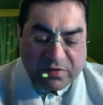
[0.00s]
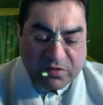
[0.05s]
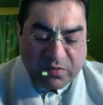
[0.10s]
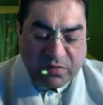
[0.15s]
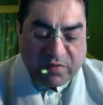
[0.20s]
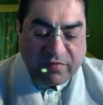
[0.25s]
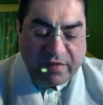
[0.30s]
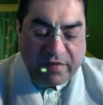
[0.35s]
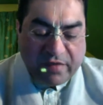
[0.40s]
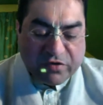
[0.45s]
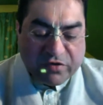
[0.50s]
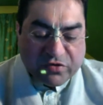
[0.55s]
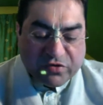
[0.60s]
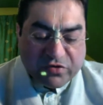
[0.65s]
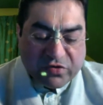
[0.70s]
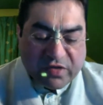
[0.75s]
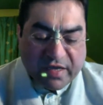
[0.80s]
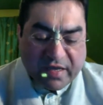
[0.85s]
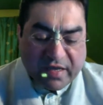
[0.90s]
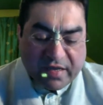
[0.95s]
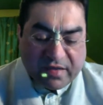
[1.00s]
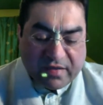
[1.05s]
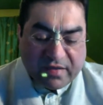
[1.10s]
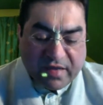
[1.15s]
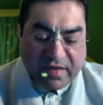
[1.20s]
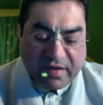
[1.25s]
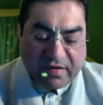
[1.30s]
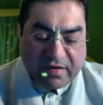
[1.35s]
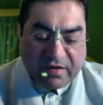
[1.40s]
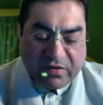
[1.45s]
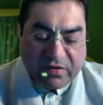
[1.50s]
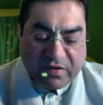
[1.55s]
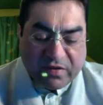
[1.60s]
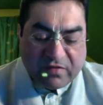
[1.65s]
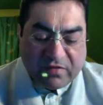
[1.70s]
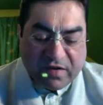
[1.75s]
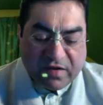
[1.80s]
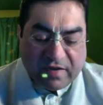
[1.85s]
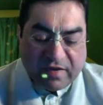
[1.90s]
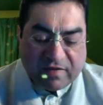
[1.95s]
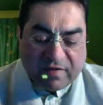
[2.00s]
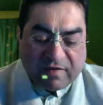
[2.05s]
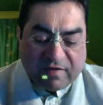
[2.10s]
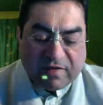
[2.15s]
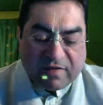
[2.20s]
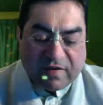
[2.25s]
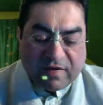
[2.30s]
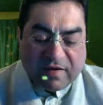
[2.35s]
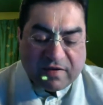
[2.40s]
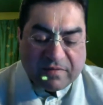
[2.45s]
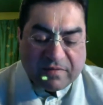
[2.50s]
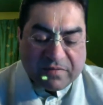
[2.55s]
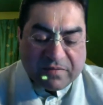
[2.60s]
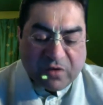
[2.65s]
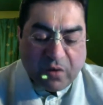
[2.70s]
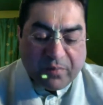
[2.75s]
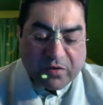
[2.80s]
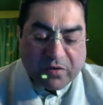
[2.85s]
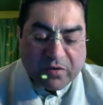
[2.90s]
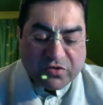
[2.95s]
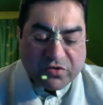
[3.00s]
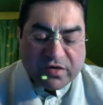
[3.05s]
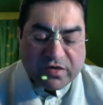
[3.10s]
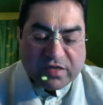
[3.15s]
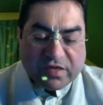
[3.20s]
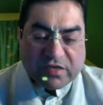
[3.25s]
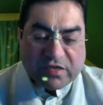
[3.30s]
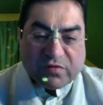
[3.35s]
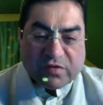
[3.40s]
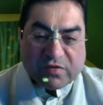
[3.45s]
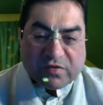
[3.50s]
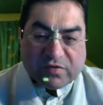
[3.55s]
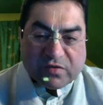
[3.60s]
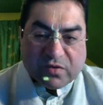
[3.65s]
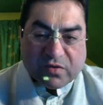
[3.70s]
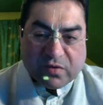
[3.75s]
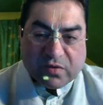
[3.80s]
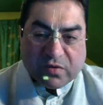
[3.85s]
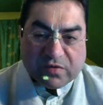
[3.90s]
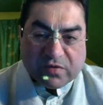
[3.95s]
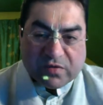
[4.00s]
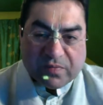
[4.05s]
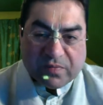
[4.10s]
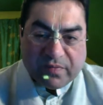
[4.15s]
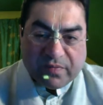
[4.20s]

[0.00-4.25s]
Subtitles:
but where we should think that these were nice opportunities for these souls.